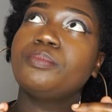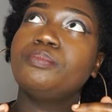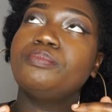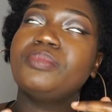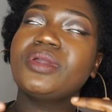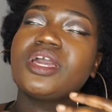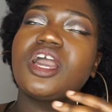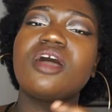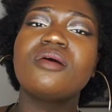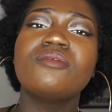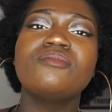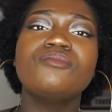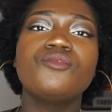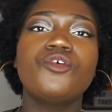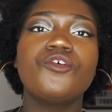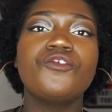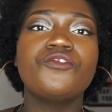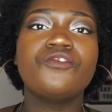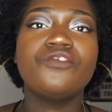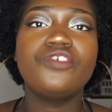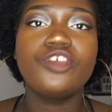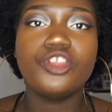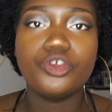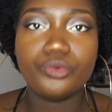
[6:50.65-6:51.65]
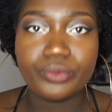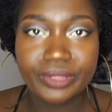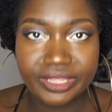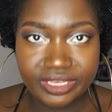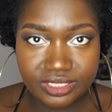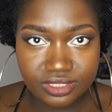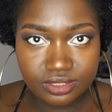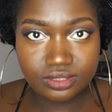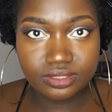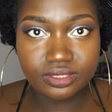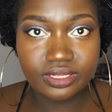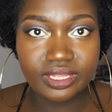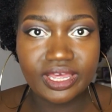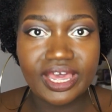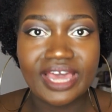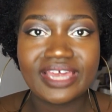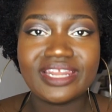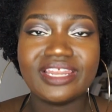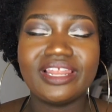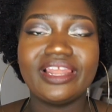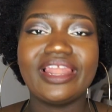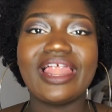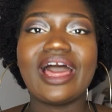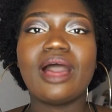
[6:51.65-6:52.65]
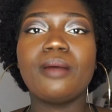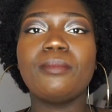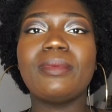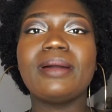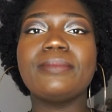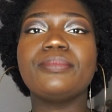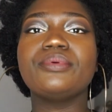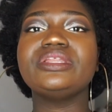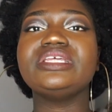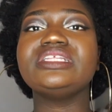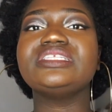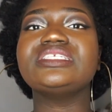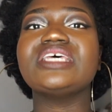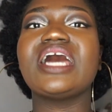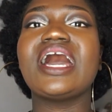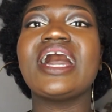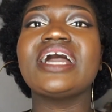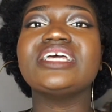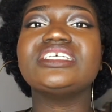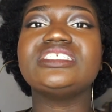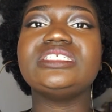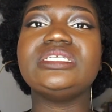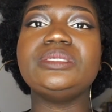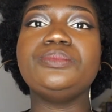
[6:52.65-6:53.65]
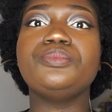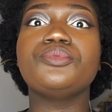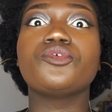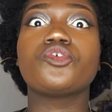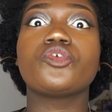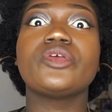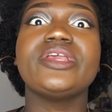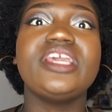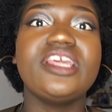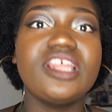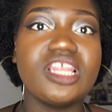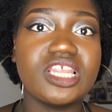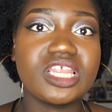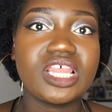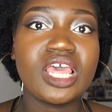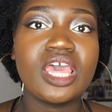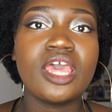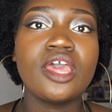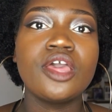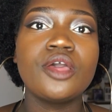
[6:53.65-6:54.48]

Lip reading: become more fluid and allow my body to actually breathe.